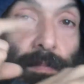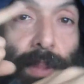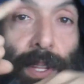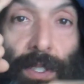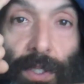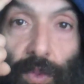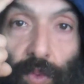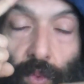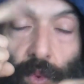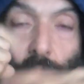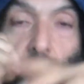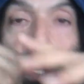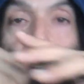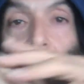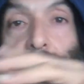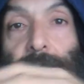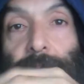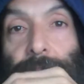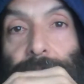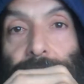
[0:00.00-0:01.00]
plus
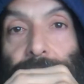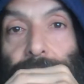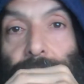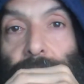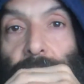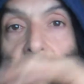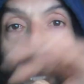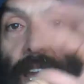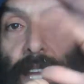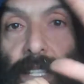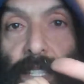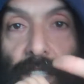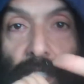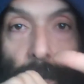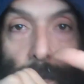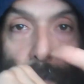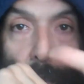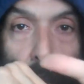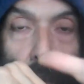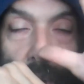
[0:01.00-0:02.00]
one, nine
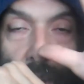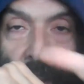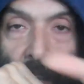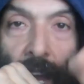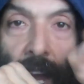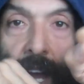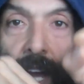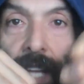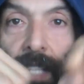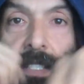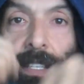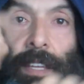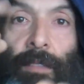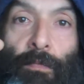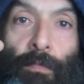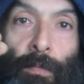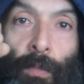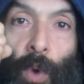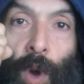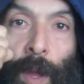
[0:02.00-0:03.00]
support gods
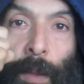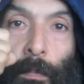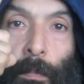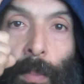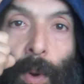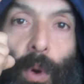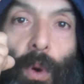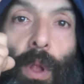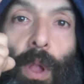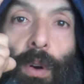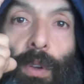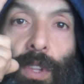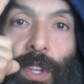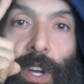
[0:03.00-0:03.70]
and one Bolon